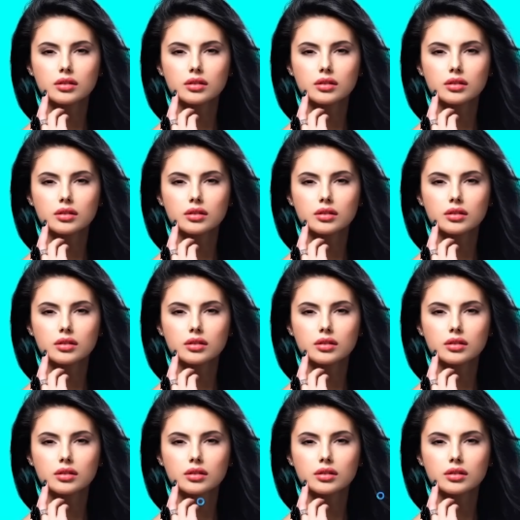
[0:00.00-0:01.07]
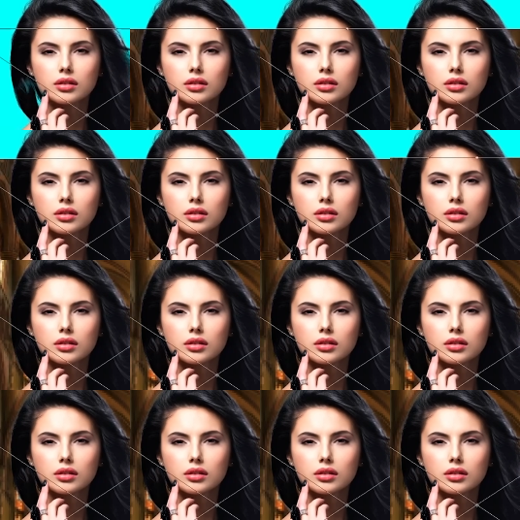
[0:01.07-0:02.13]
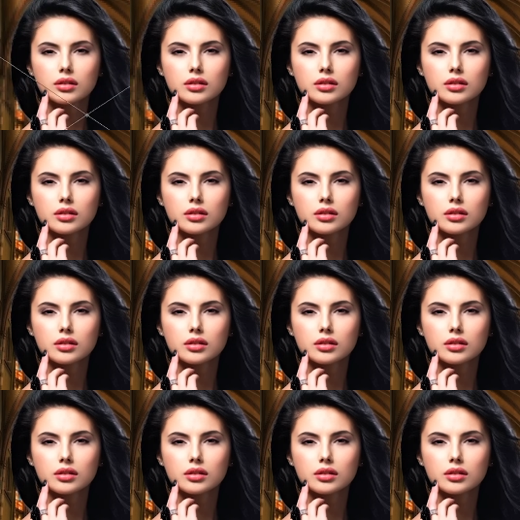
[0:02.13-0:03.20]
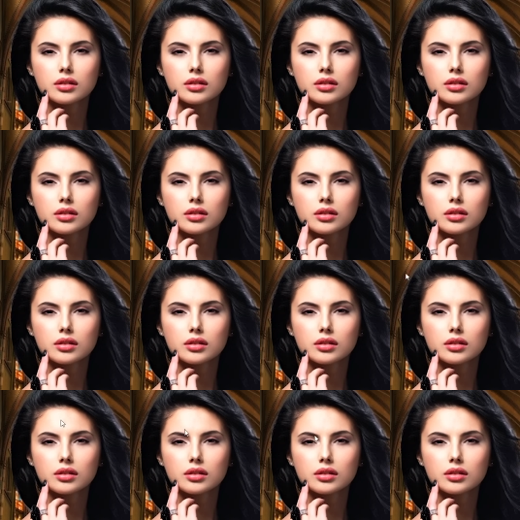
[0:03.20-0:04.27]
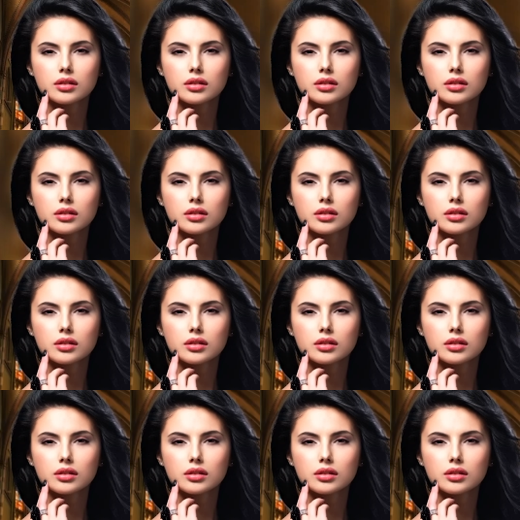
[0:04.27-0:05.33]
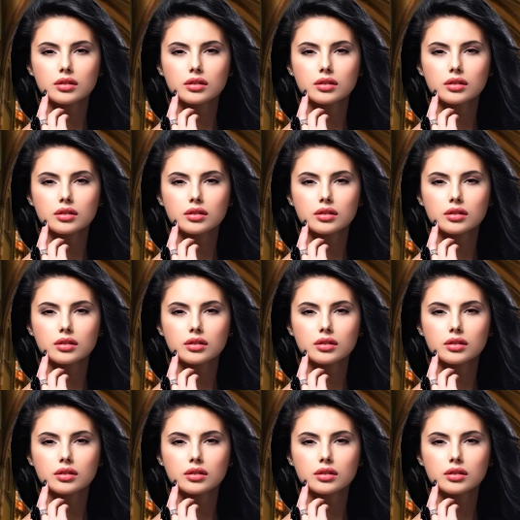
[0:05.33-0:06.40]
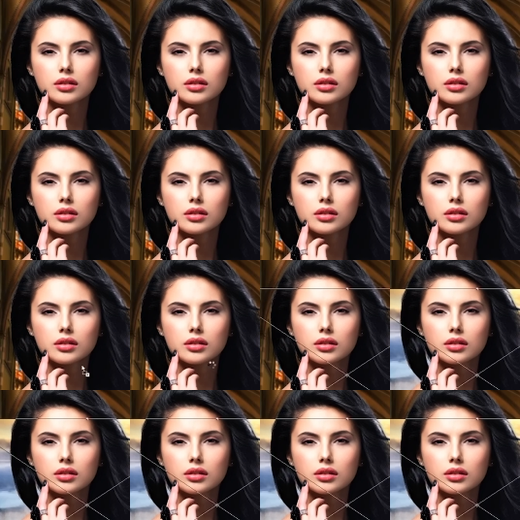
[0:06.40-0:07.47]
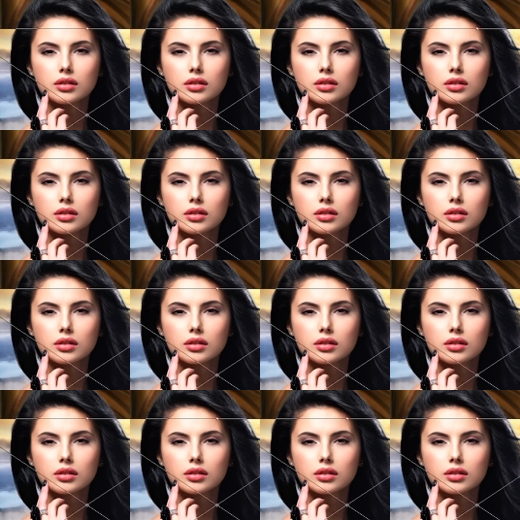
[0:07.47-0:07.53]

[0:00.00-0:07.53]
(silence)